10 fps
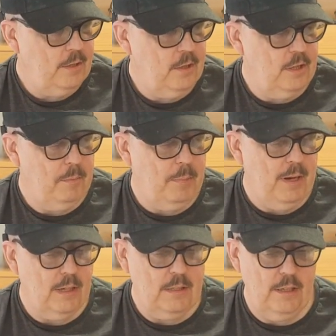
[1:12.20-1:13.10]
this other
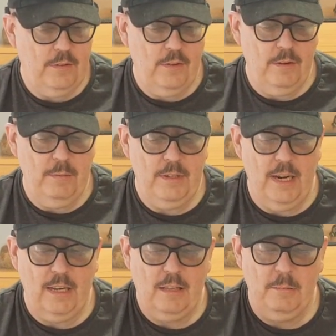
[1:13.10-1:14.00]
box is from a
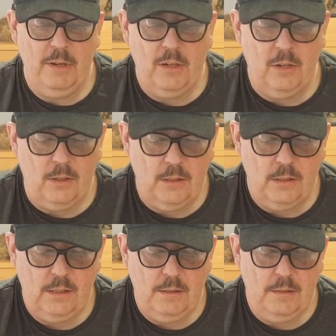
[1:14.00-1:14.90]
gentleman
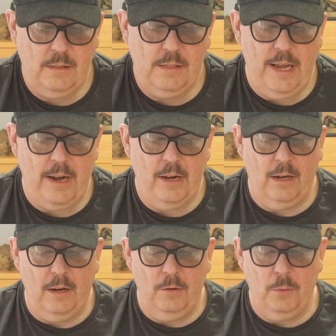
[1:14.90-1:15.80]
called Darren
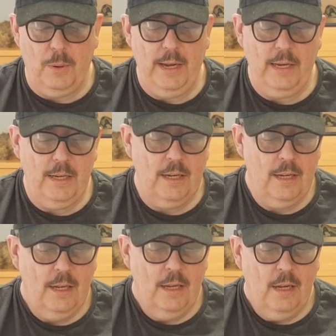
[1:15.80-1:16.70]
Lewthwaite
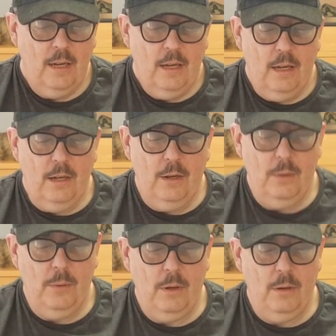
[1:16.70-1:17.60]

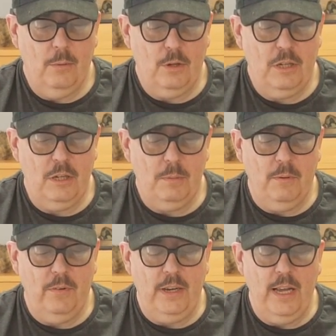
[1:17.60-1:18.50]
who watches my
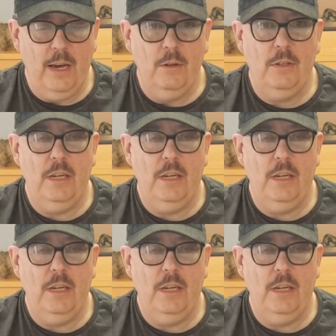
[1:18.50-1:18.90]
videos.